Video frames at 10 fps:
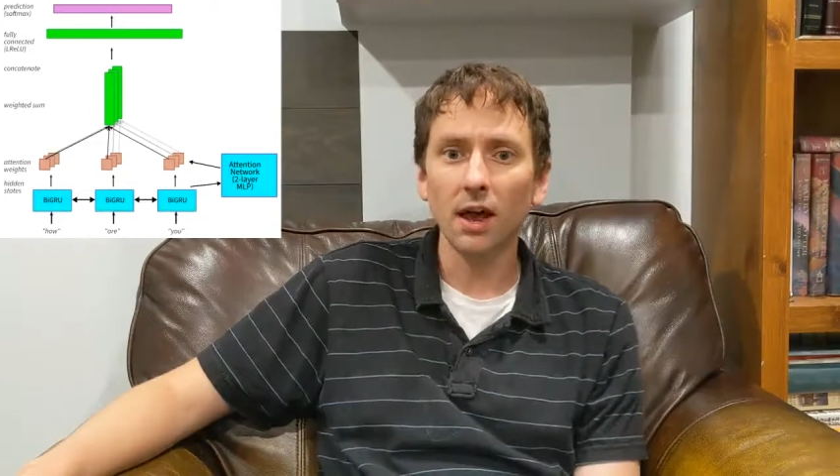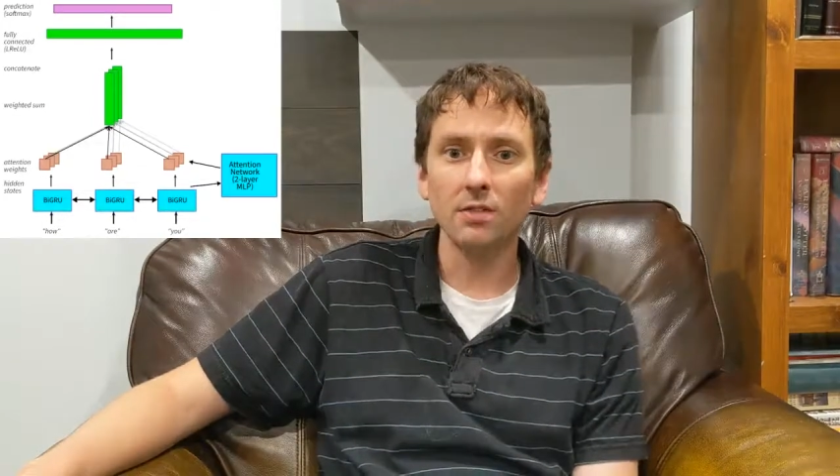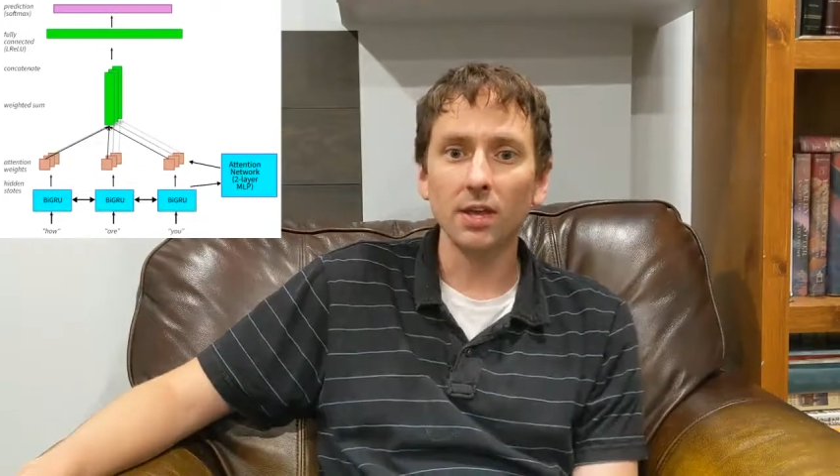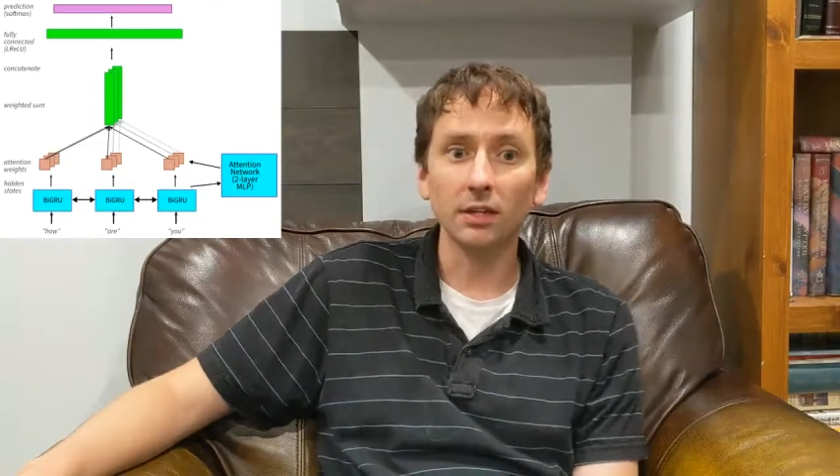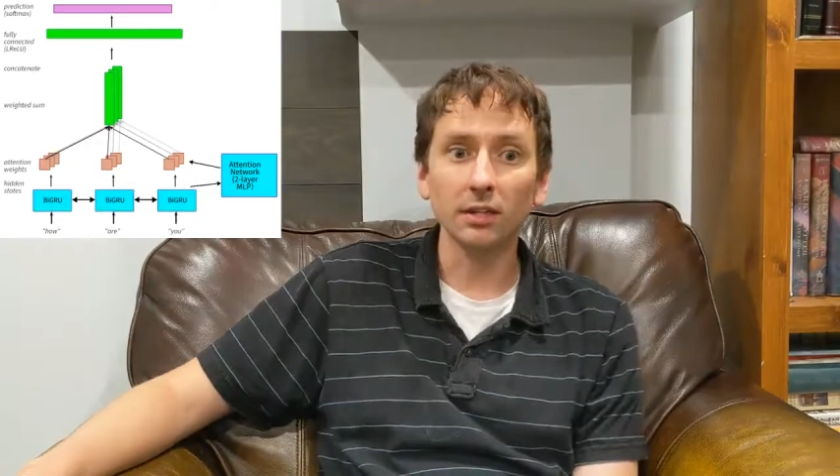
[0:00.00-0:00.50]

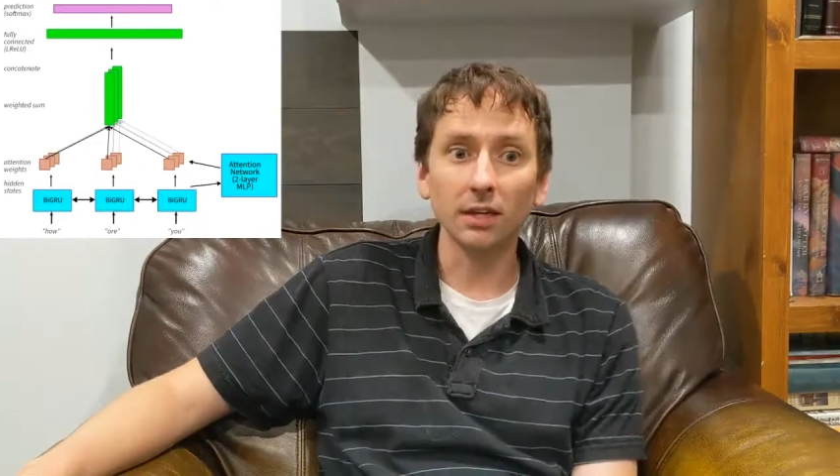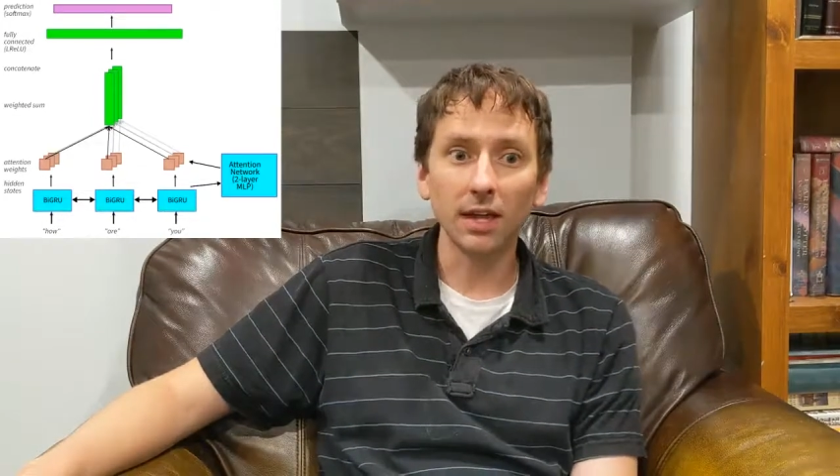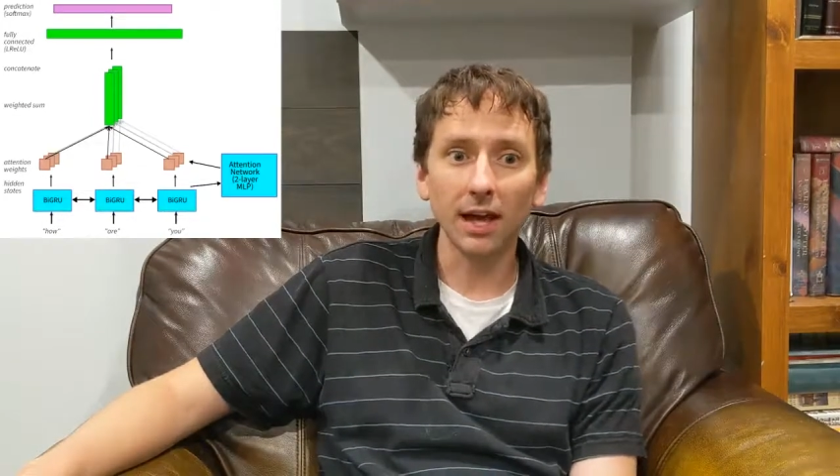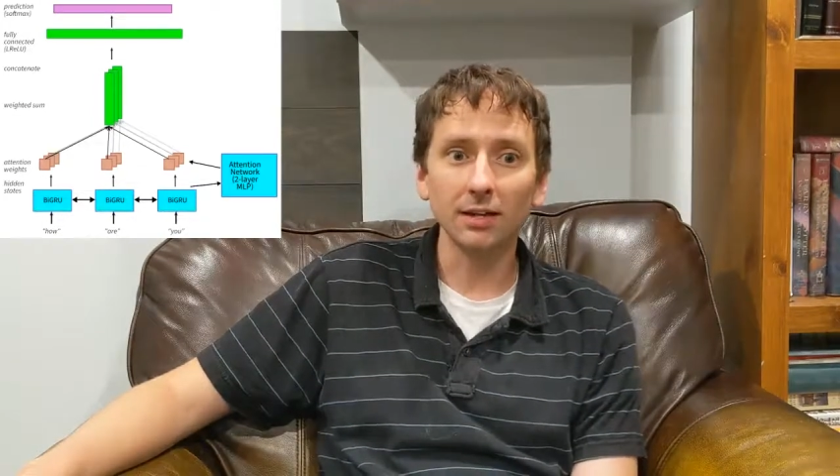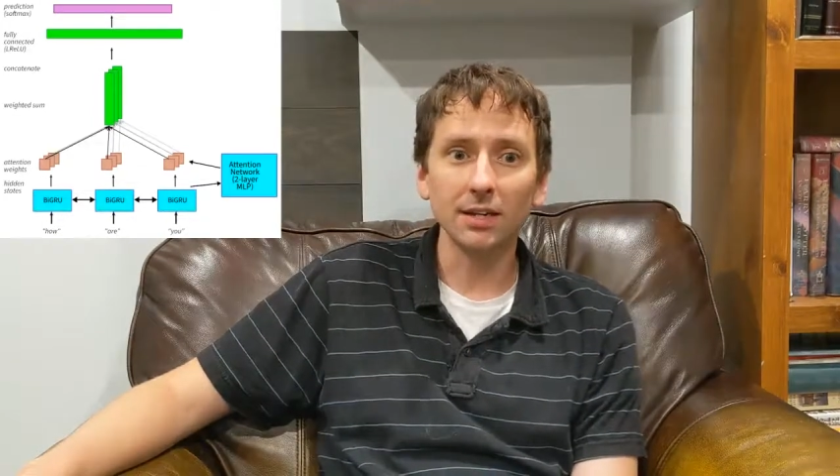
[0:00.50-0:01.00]
and then
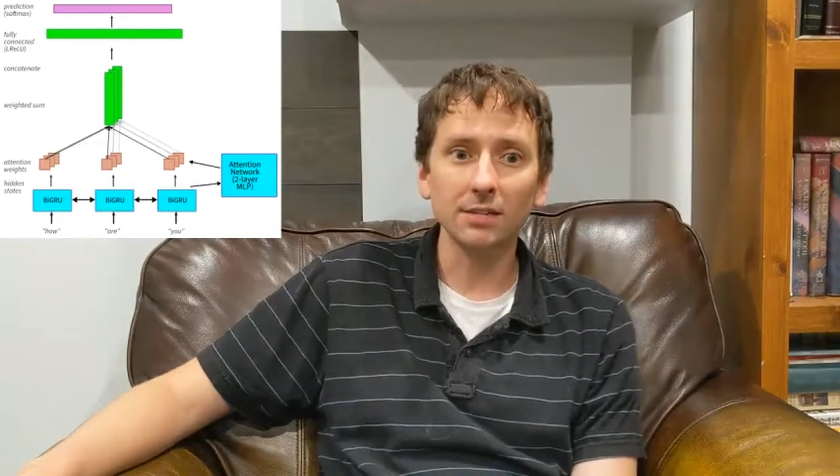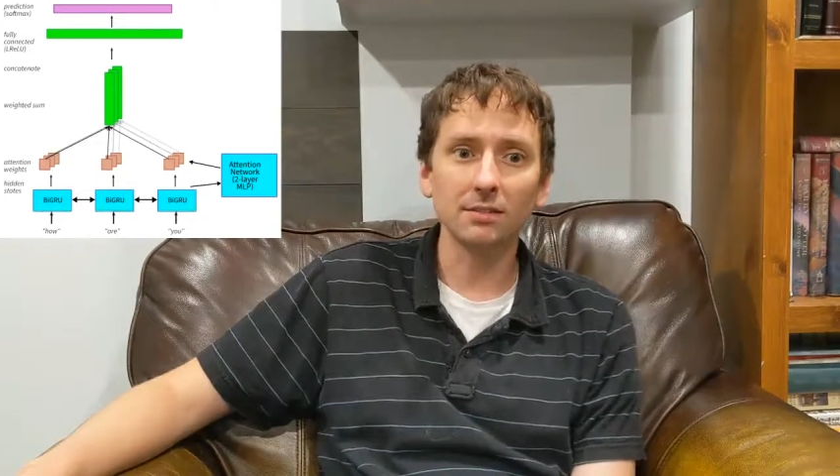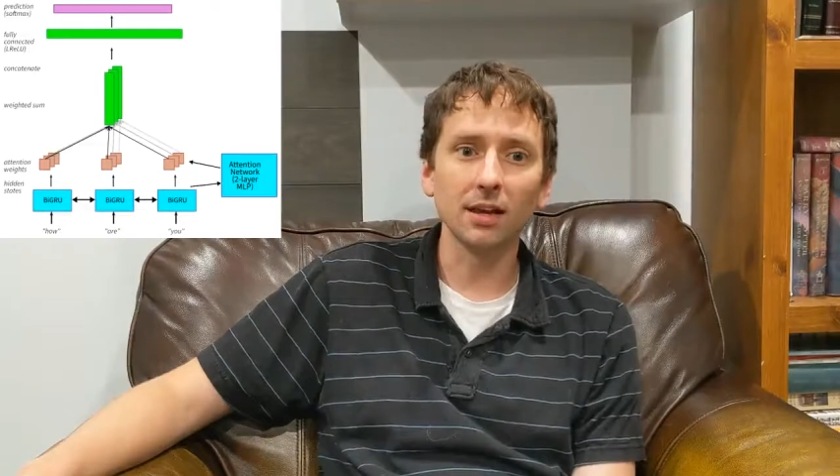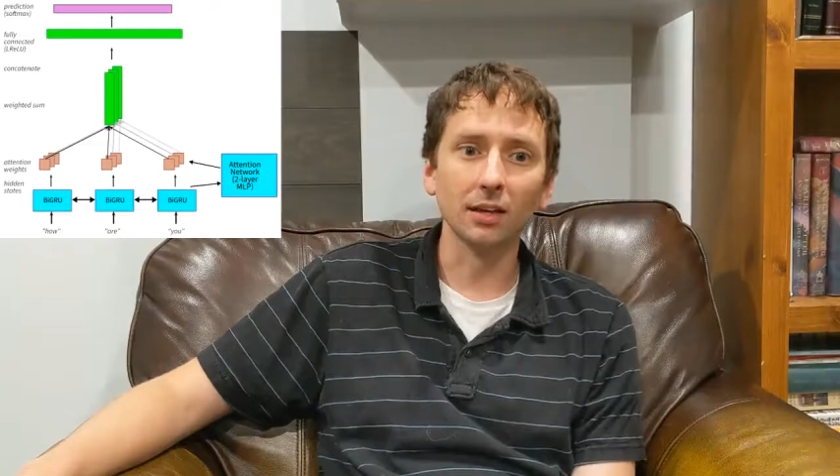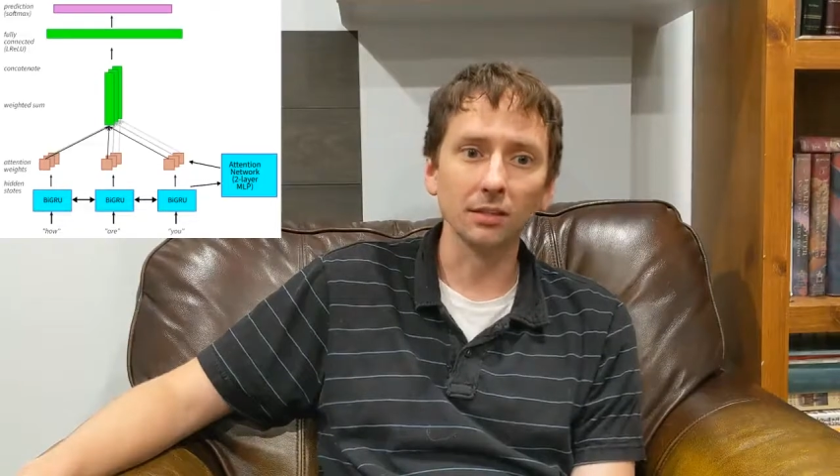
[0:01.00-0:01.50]

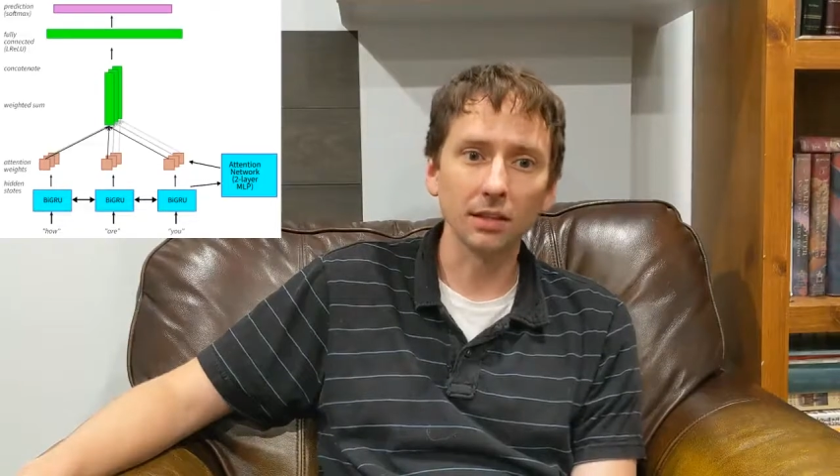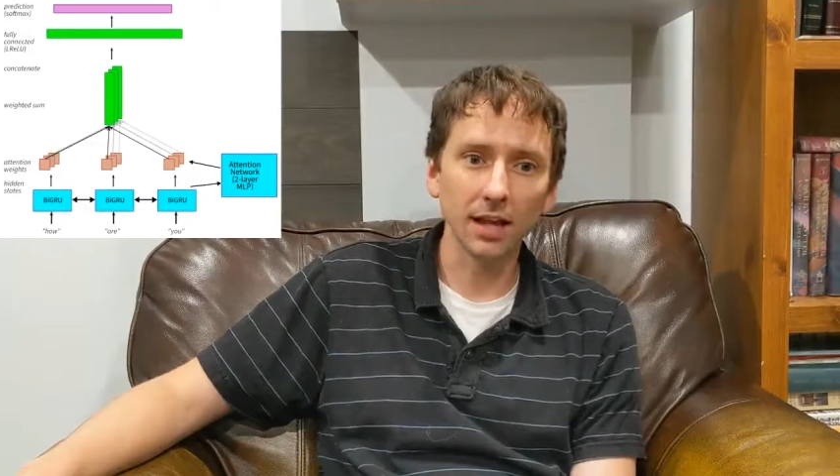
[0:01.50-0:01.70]
concatenates and